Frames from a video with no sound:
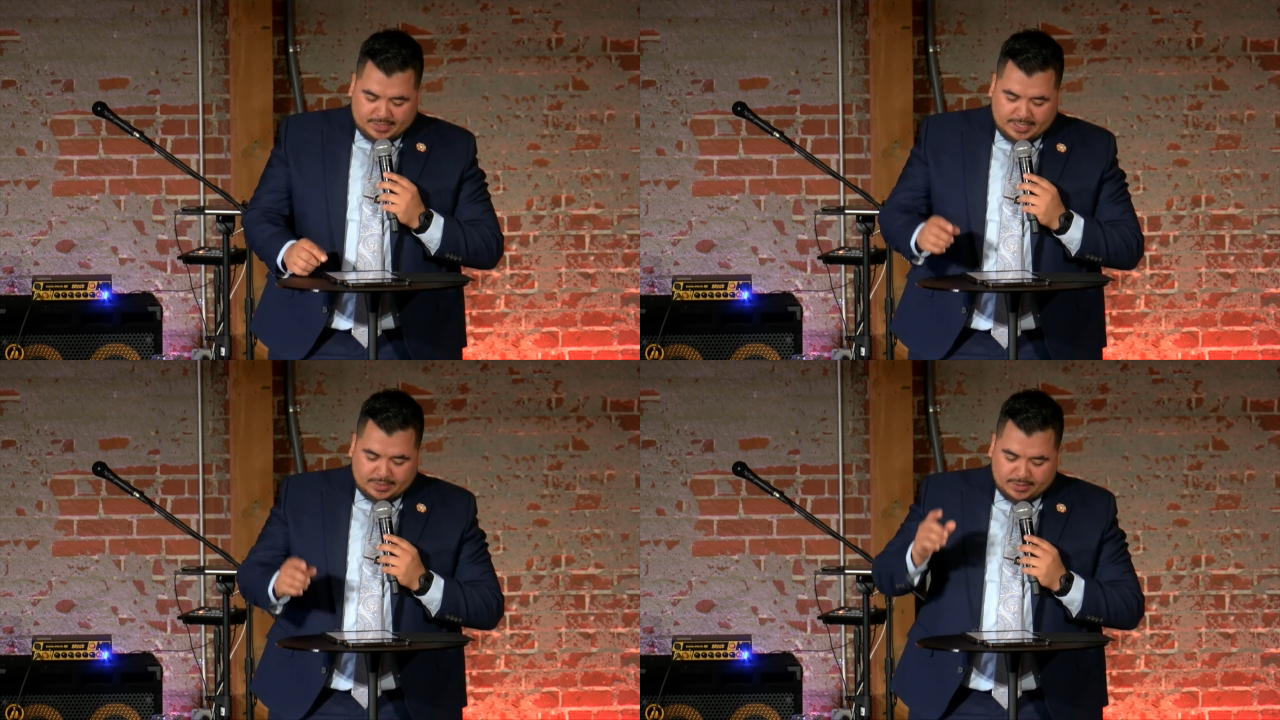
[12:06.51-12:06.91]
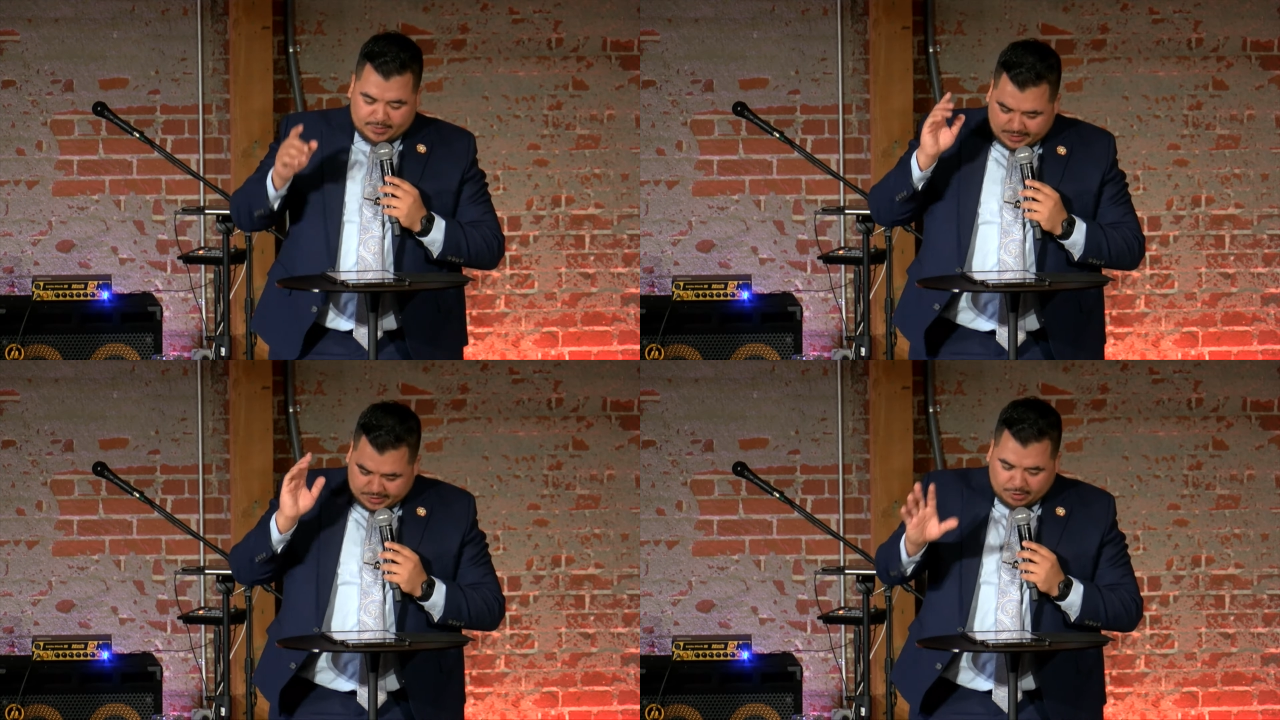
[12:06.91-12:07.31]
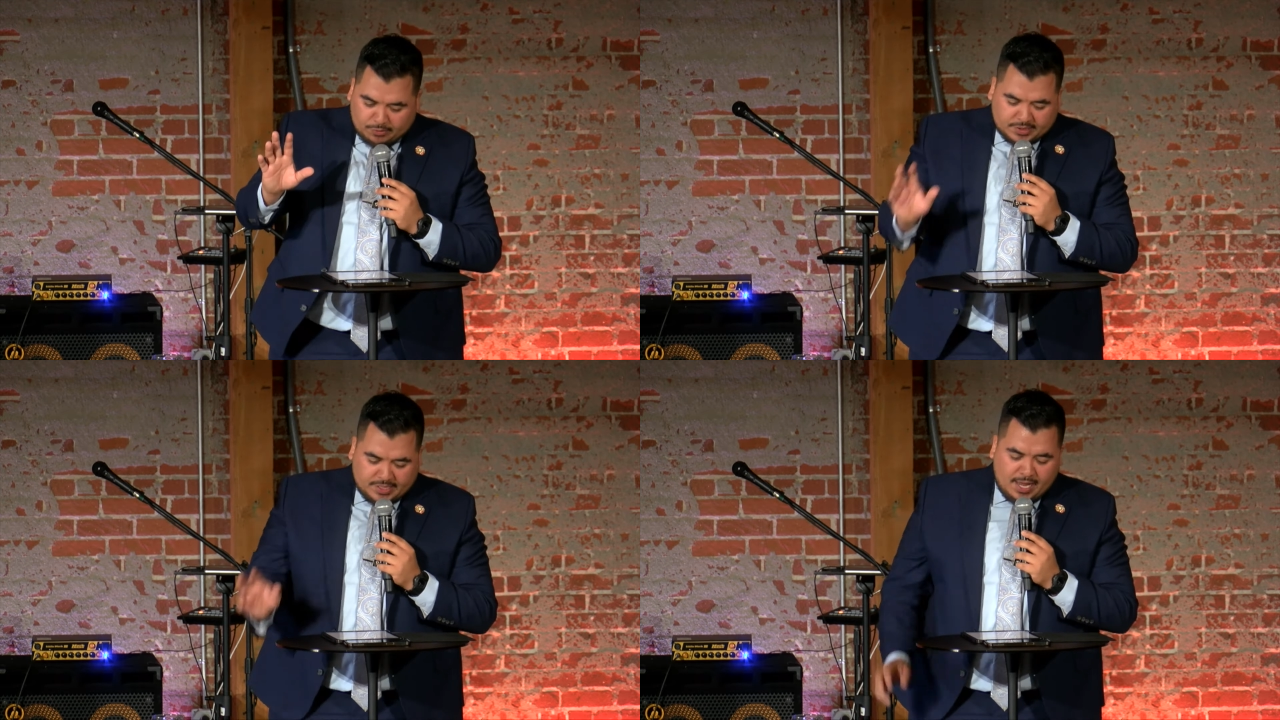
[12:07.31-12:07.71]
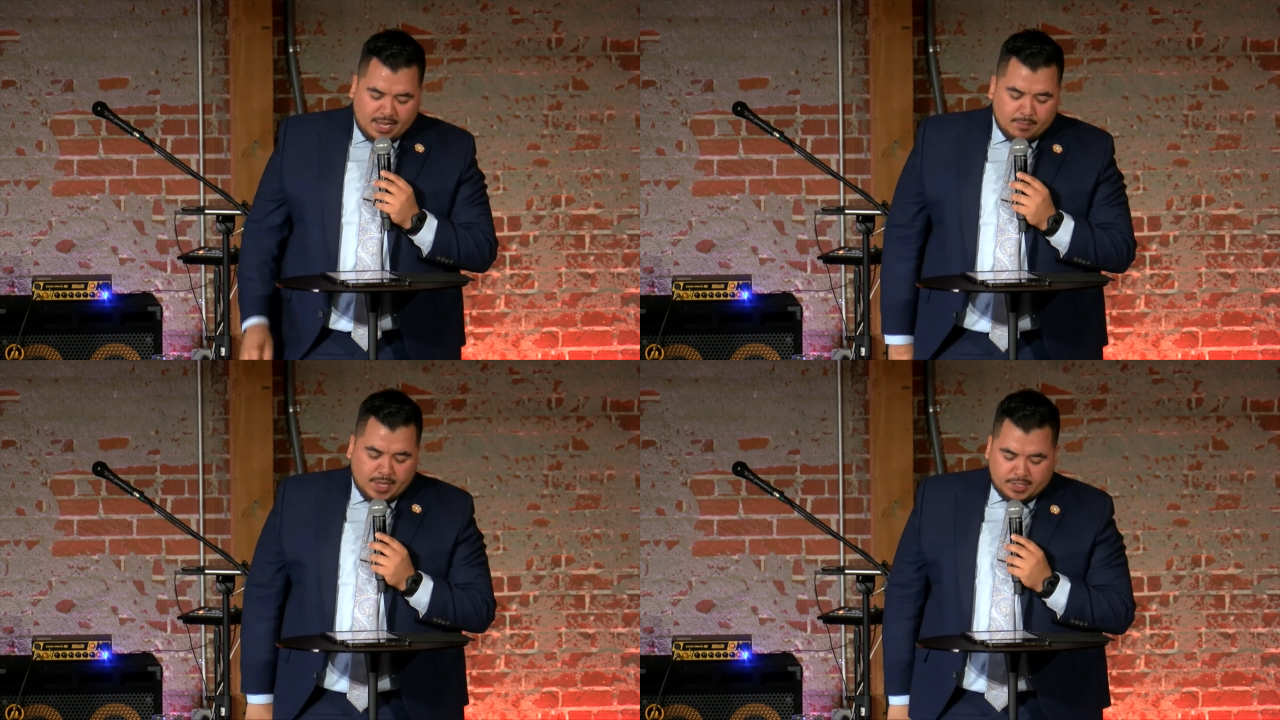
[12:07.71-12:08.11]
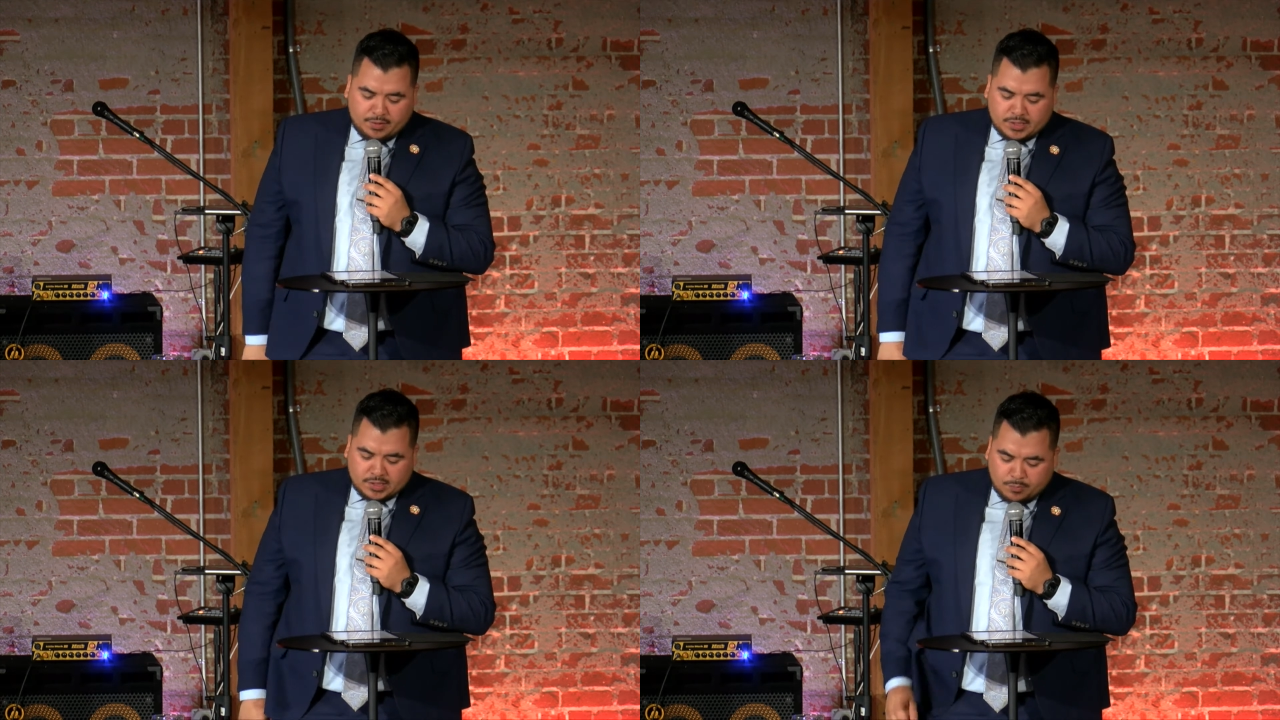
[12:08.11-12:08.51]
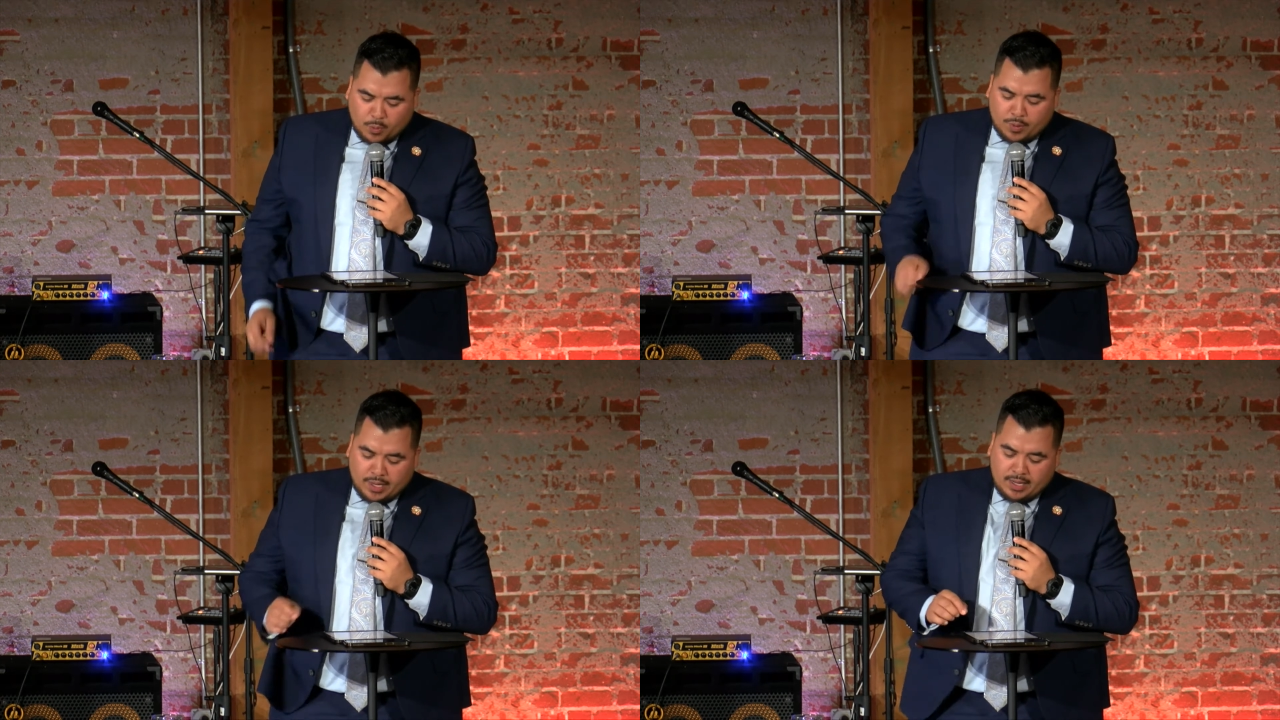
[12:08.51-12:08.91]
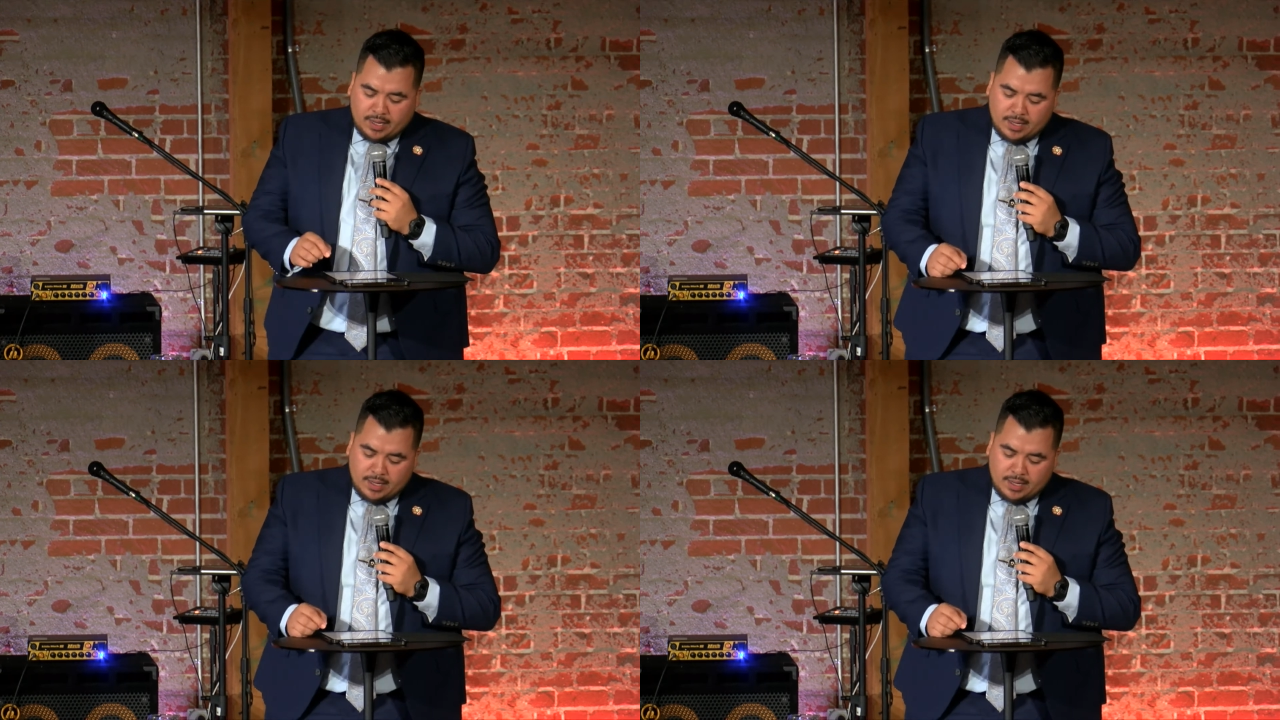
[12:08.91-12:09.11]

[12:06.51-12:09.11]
Can the church say amen here this morning?